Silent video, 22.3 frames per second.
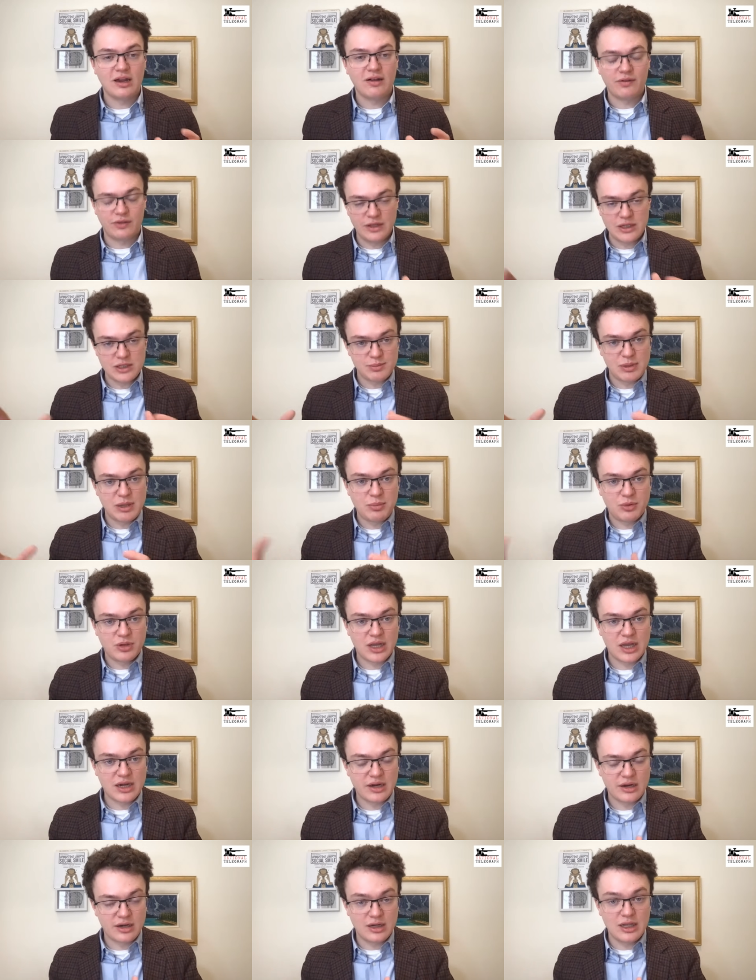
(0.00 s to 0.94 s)
If these people
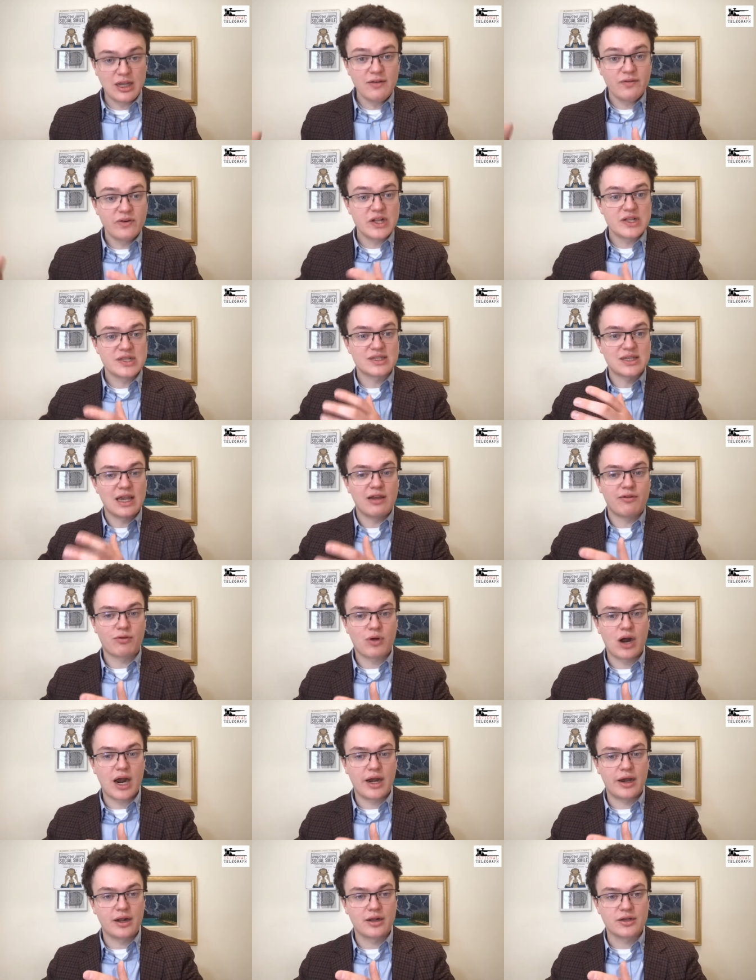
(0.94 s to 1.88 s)
get in, even in safe
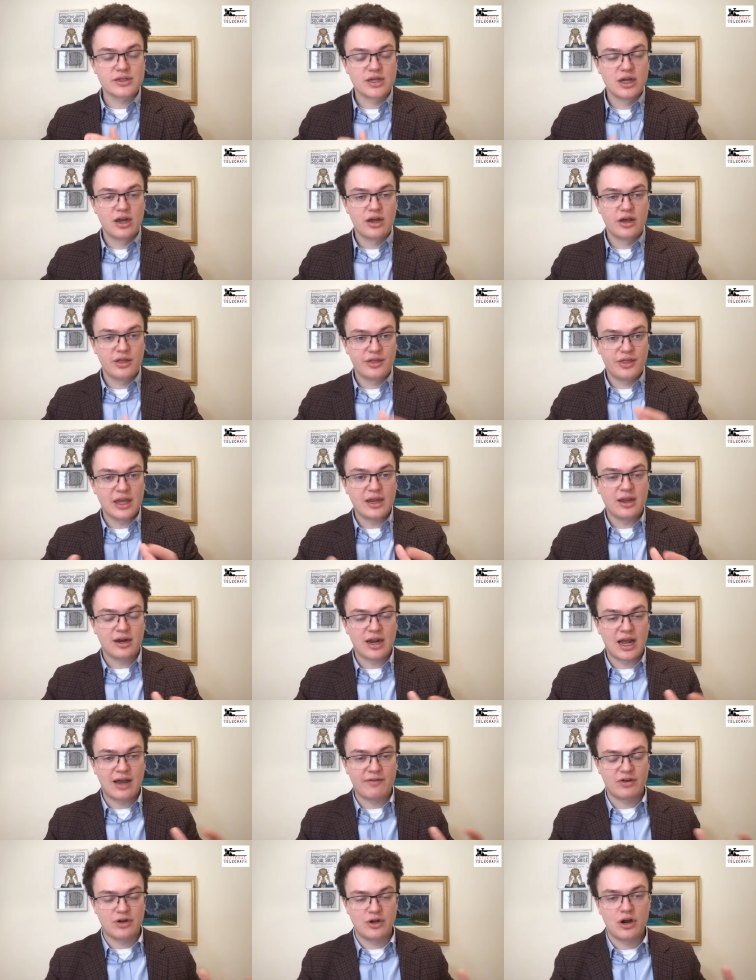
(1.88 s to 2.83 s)
ridings, they could
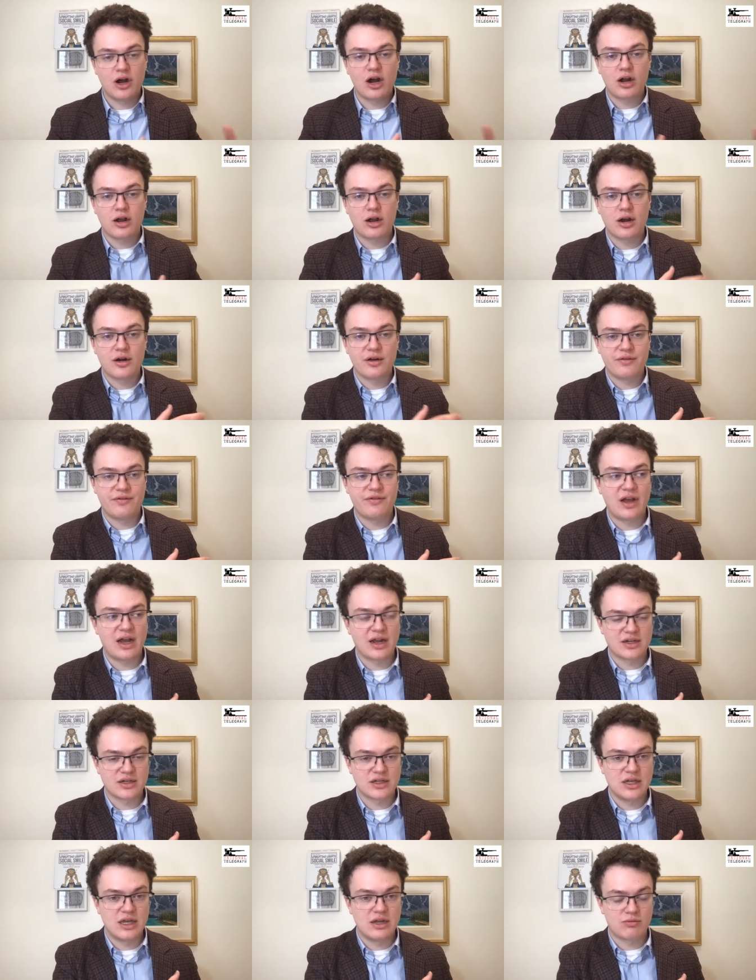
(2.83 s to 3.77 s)
have a knock-on
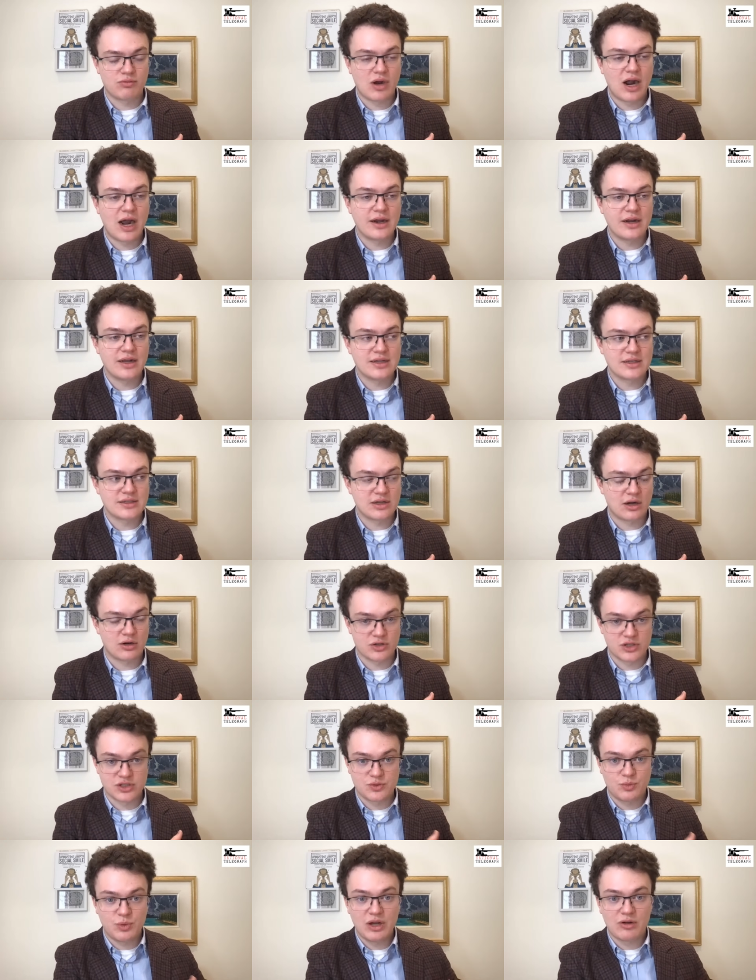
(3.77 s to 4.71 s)
effect in ridings
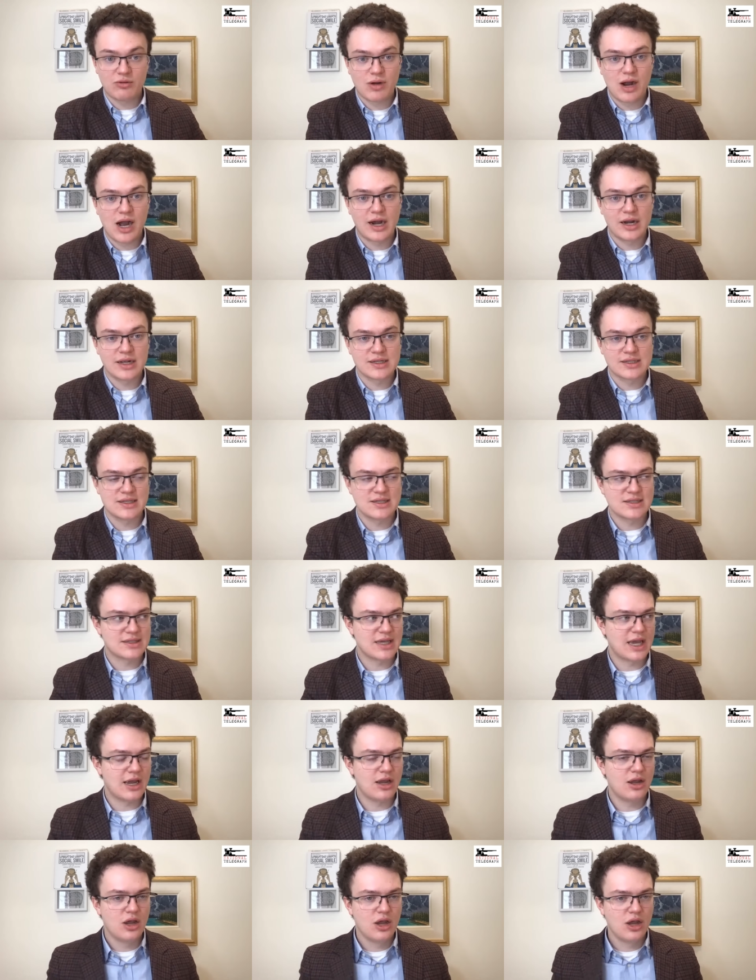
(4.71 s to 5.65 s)
or swing ridings and
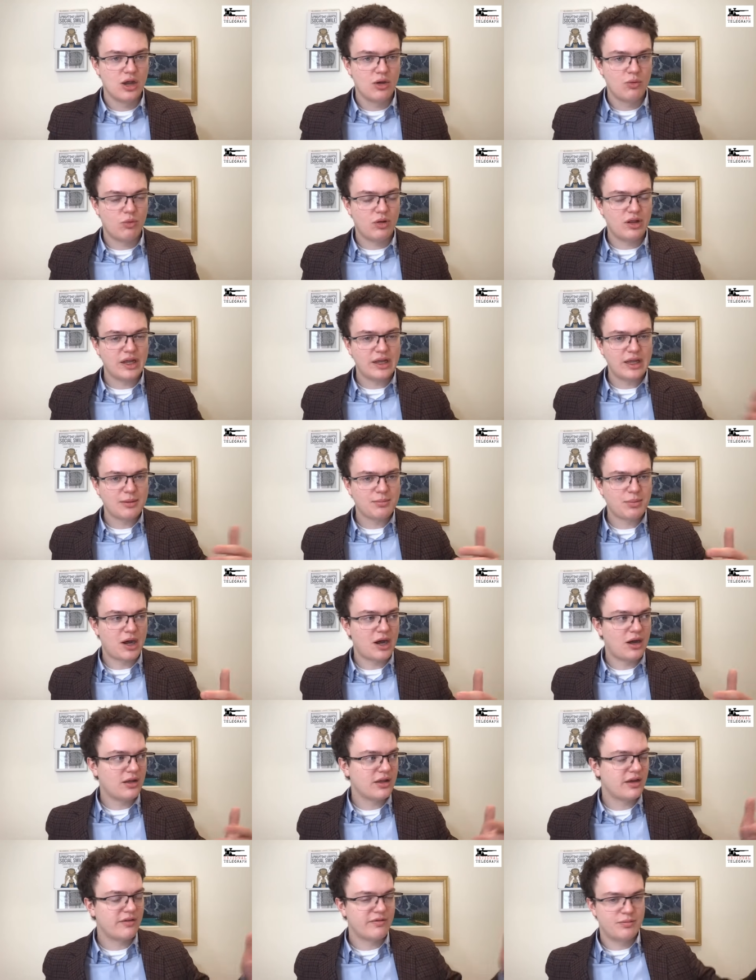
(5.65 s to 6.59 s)
say, well, I like
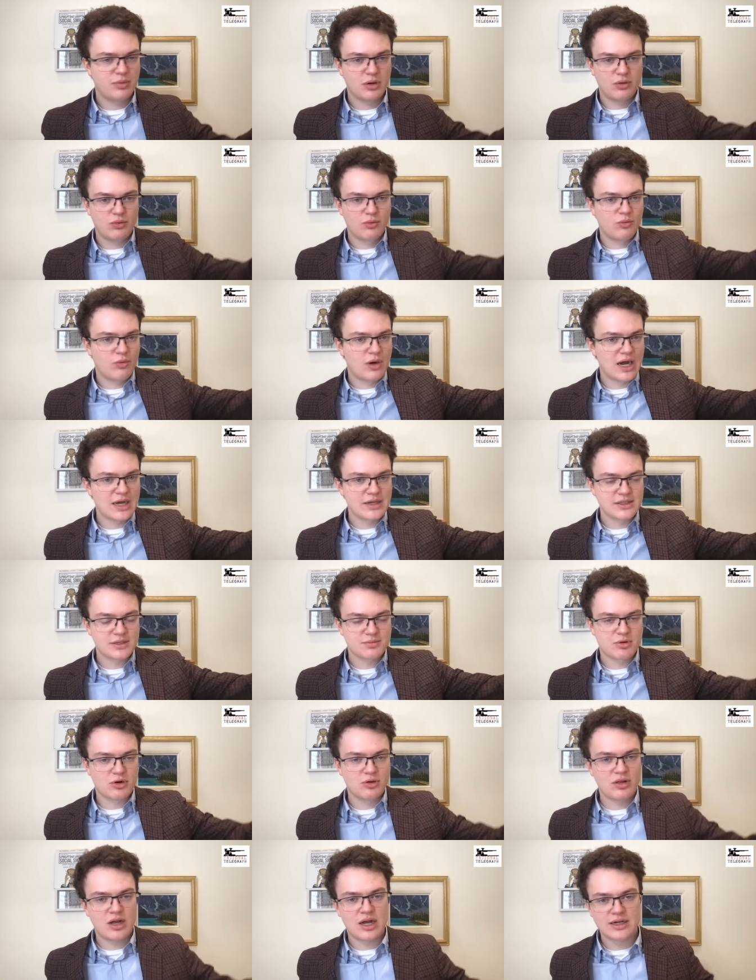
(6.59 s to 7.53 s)
Poilievre, but why is the
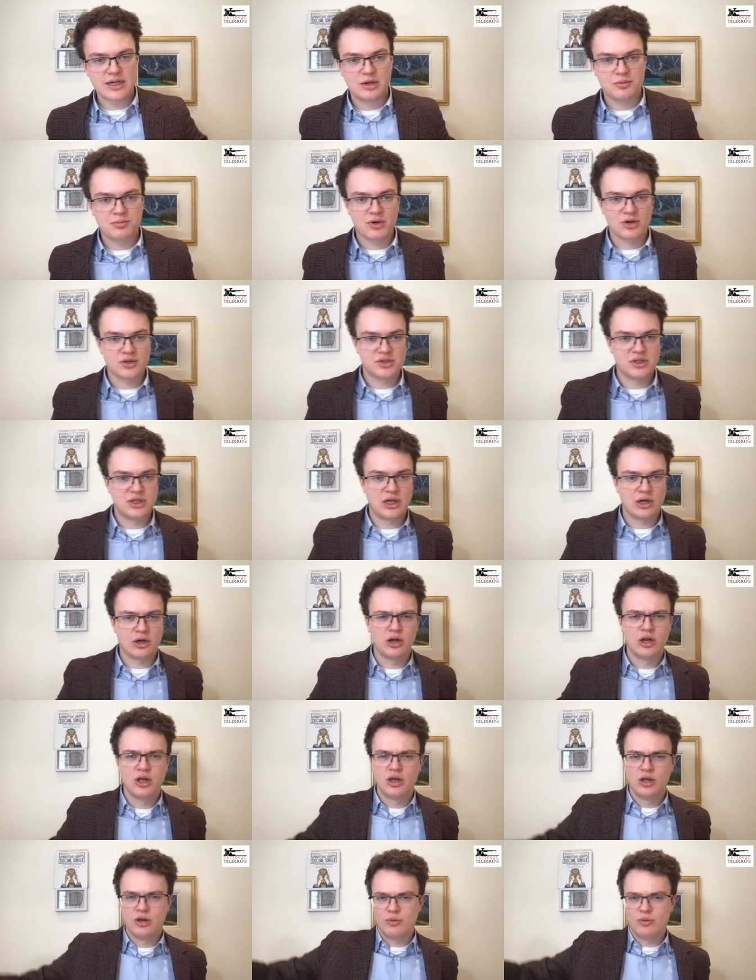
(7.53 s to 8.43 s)
pro-lockdown person here?